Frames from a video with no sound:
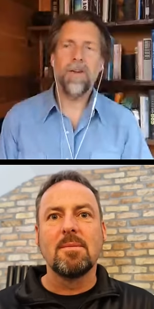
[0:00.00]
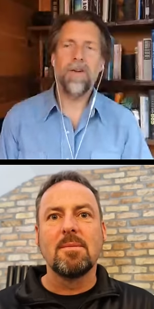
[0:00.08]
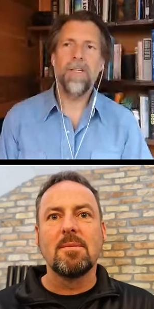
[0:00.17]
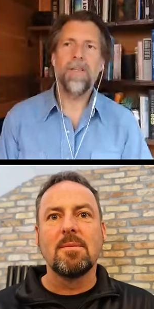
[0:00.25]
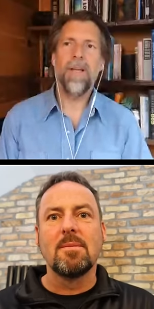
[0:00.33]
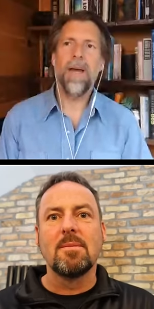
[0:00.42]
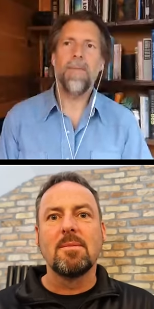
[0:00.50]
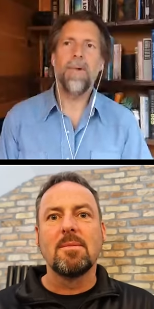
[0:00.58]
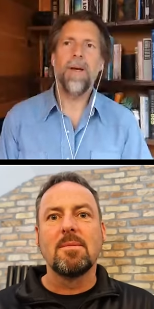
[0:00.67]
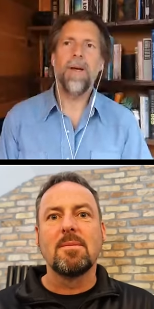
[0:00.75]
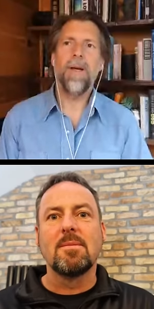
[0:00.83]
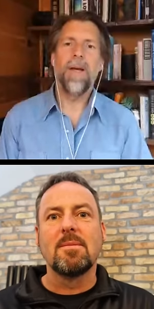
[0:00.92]
Speaker 1: increase
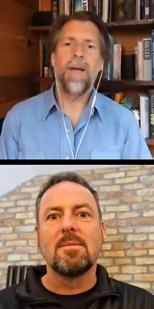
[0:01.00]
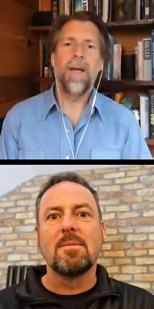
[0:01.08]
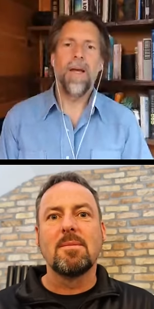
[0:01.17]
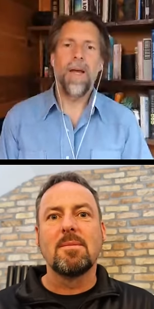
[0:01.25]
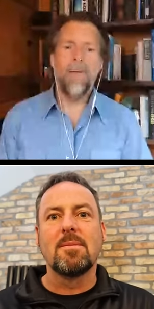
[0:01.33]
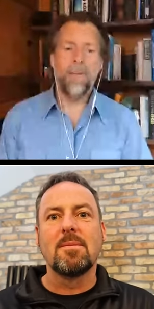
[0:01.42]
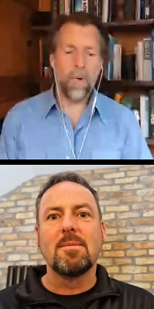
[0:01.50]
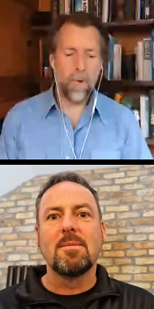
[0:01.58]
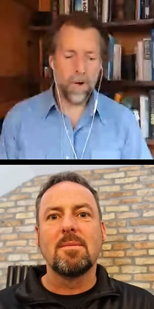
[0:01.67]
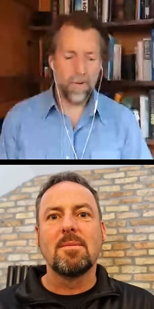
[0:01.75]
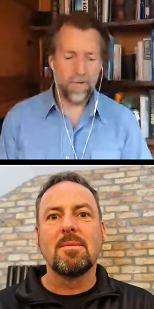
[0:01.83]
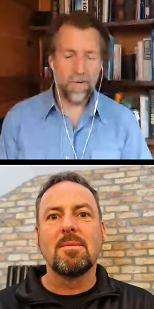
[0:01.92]
stamina, and
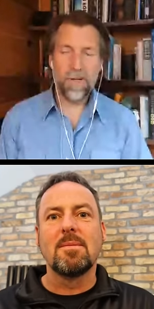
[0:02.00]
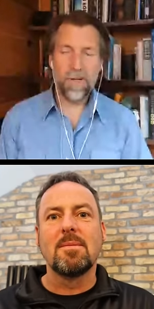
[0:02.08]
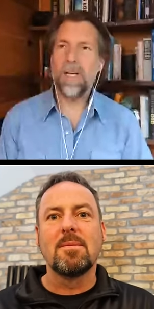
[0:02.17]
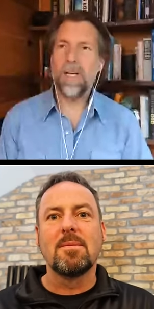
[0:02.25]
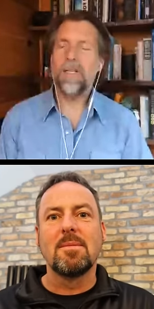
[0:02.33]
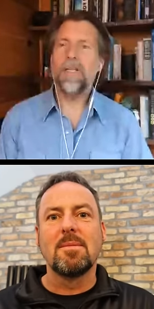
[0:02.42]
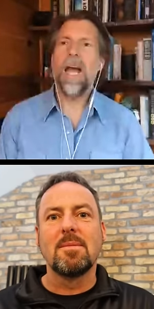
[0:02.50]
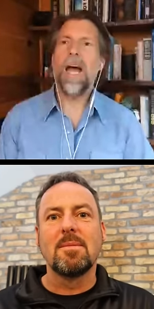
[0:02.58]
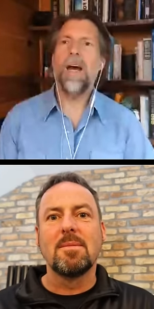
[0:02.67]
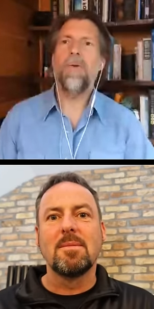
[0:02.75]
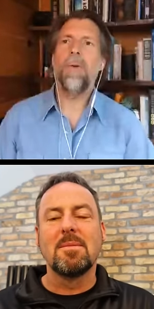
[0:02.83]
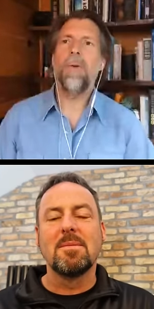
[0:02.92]
more? For instance,
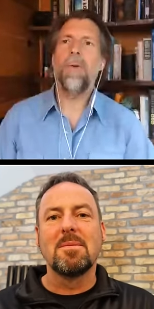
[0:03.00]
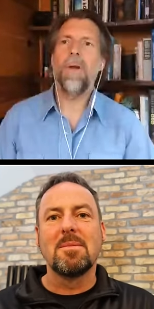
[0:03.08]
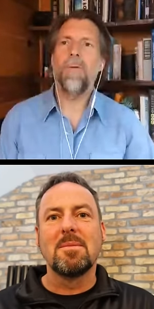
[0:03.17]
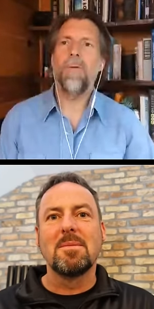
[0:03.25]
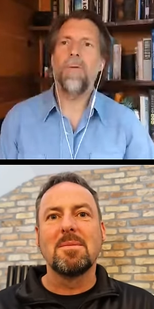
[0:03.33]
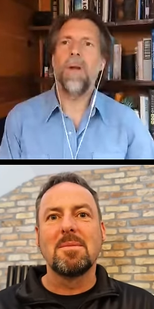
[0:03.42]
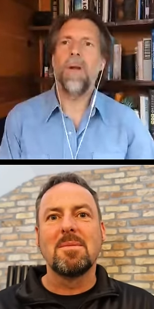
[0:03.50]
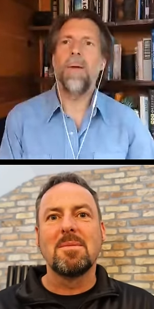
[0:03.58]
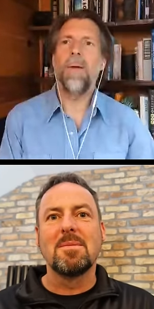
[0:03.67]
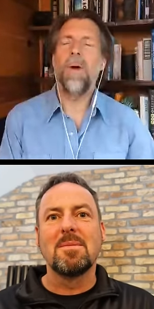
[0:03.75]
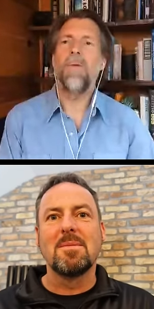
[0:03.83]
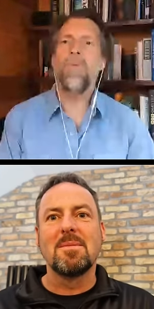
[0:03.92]
how do I breathe when
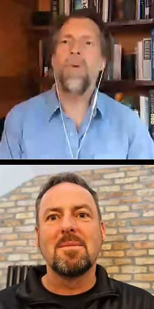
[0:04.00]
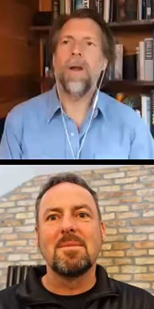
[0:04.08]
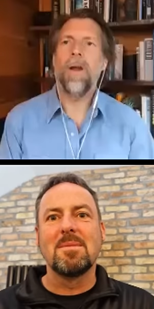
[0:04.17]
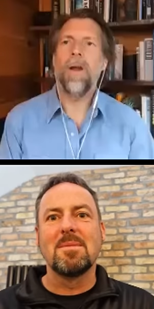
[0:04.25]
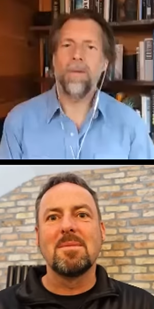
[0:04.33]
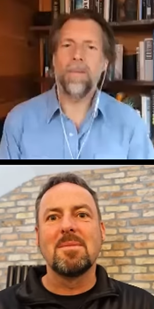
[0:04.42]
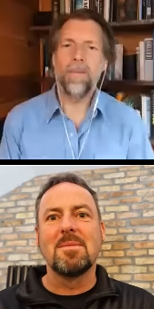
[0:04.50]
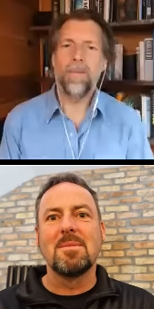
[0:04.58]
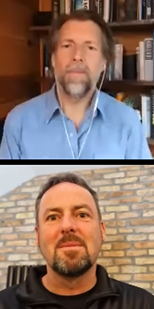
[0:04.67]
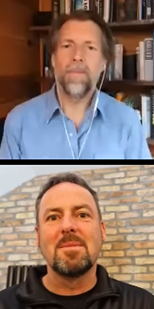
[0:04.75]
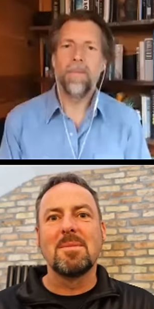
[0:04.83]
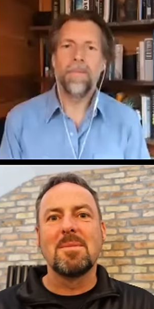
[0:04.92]
I'm running?
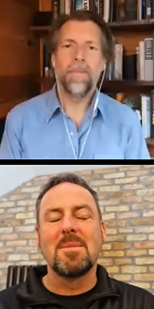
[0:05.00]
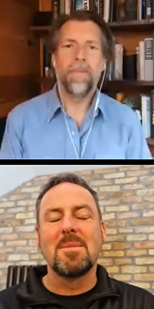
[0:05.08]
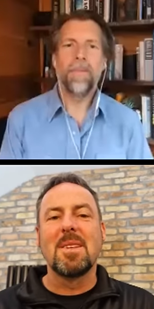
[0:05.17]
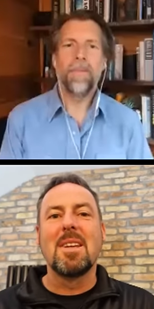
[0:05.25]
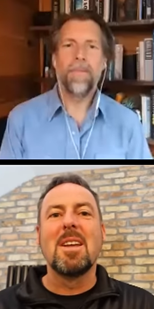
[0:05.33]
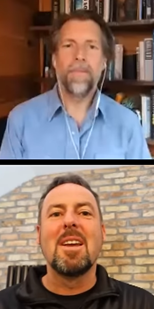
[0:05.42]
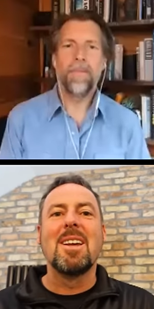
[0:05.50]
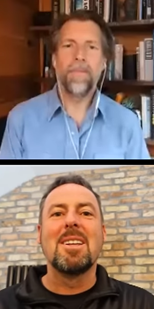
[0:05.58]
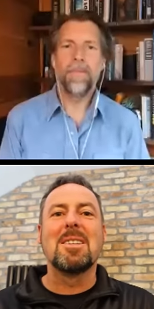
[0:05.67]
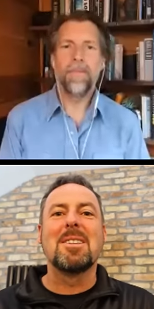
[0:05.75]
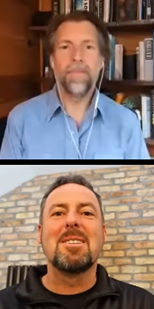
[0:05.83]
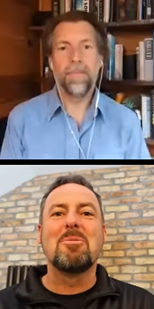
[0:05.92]

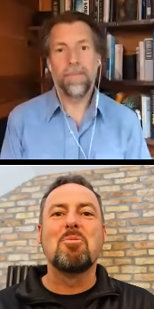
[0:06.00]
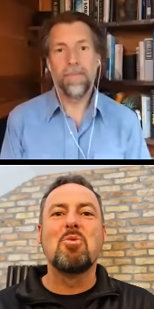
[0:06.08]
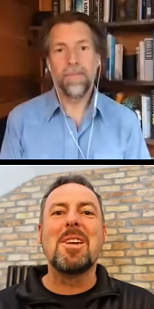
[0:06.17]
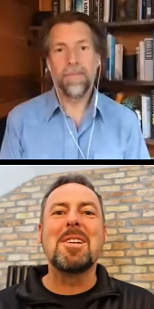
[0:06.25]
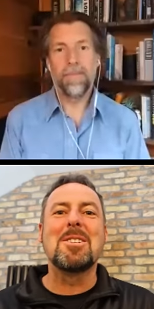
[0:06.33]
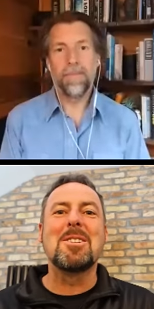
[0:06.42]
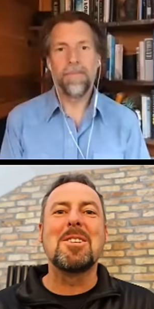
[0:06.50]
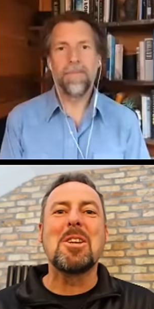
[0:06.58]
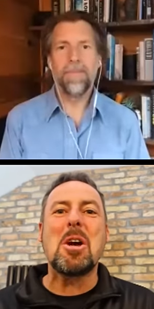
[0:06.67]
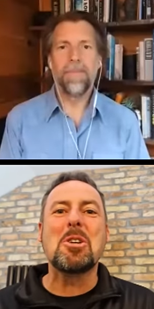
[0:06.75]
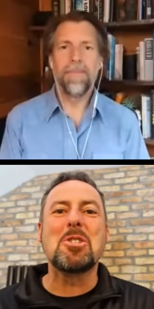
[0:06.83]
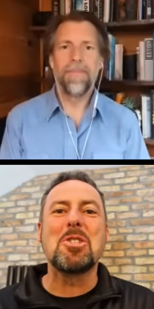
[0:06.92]
Speaker 2: Read the
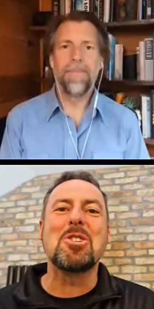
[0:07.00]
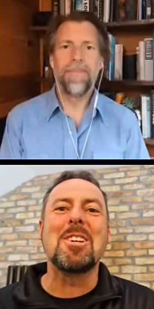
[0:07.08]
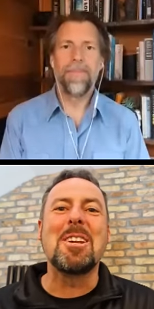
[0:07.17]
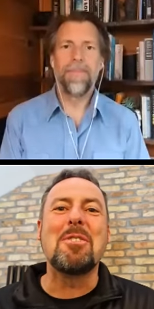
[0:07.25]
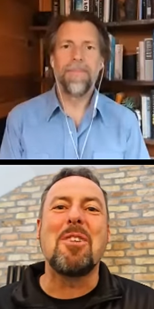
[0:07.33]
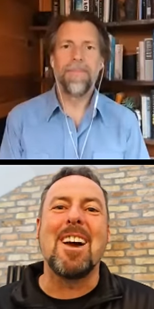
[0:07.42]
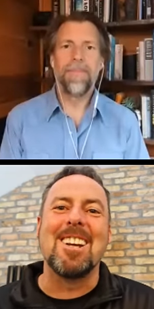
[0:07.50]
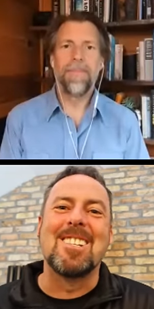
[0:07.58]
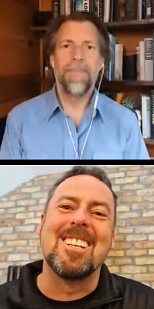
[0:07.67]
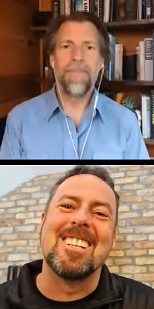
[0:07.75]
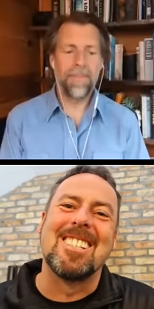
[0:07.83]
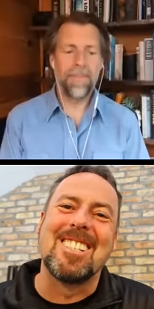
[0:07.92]
Oxygen
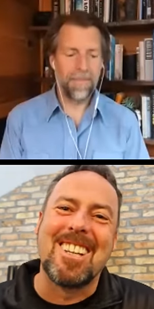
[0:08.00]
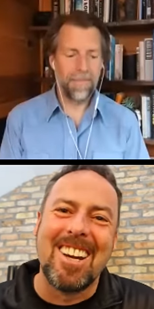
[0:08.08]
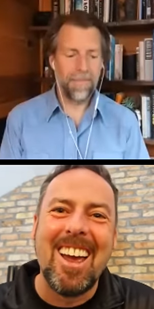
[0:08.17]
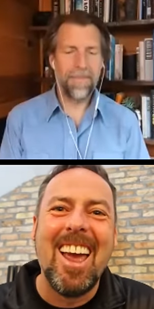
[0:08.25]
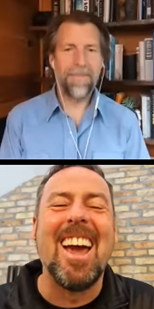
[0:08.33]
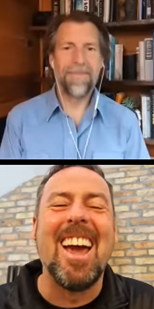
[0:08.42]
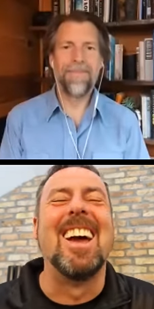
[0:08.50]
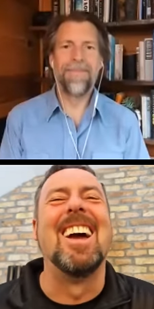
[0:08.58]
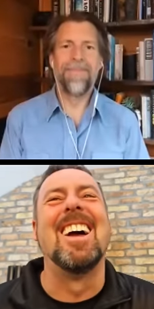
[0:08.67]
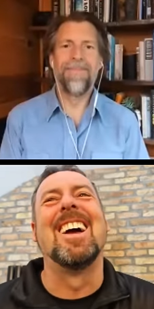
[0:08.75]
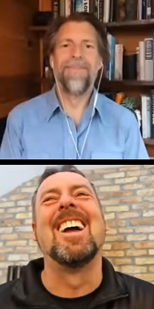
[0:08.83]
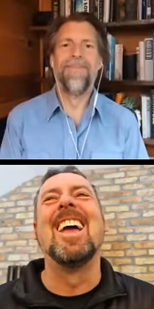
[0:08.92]
Advantage.
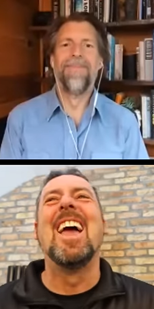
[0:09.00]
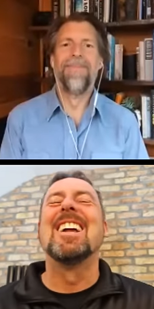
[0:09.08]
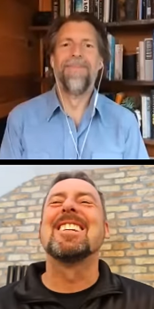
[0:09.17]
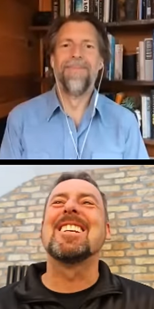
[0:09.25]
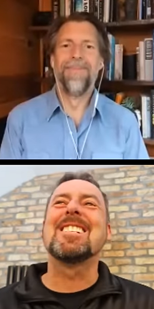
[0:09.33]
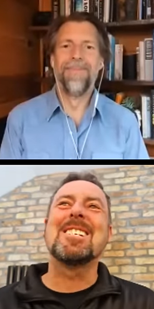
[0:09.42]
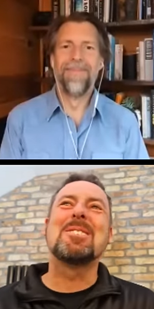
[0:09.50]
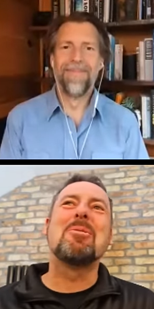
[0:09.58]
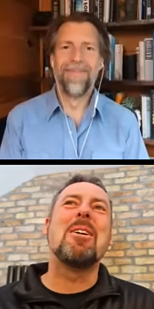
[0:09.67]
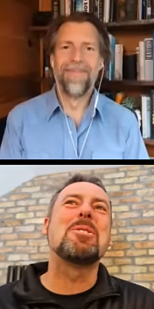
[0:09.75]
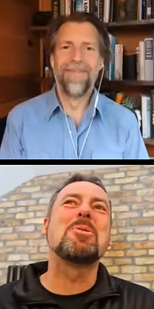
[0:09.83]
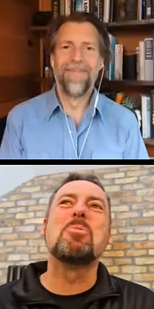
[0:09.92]
This is
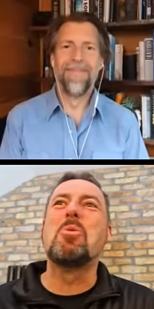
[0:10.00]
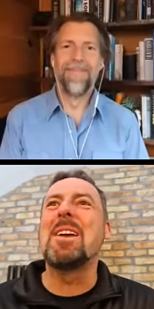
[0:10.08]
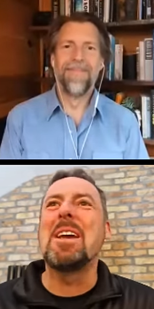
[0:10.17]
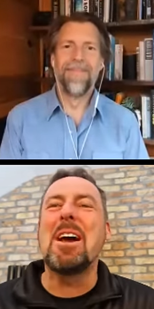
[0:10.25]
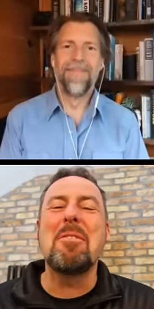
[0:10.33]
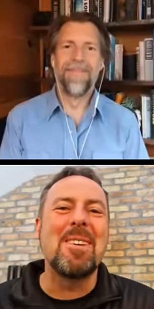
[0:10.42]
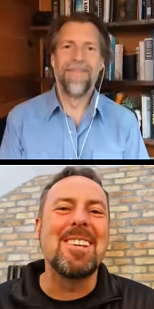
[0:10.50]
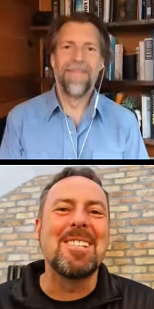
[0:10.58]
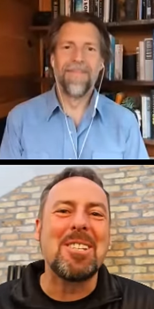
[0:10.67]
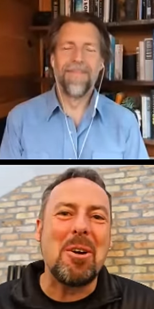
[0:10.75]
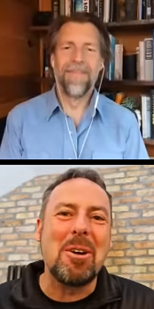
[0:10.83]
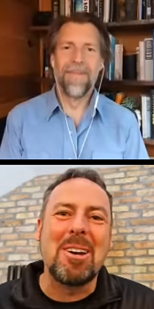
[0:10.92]
what we have been
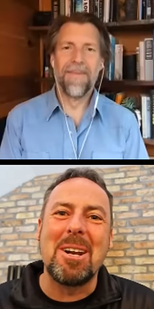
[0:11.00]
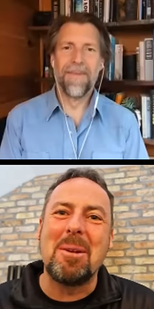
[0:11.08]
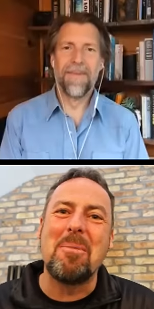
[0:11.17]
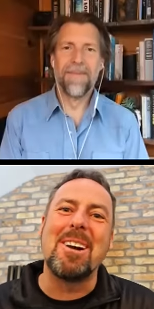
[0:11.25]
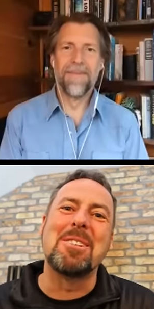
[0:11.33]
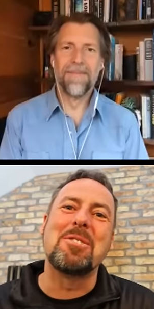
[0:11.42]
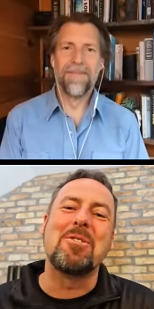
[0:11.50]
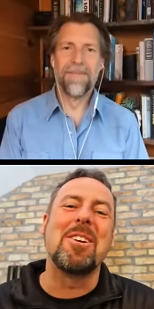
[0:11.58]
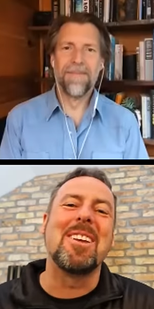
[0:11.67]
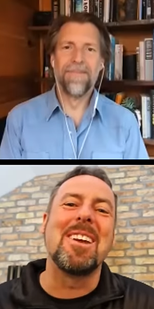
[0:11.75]
talking about for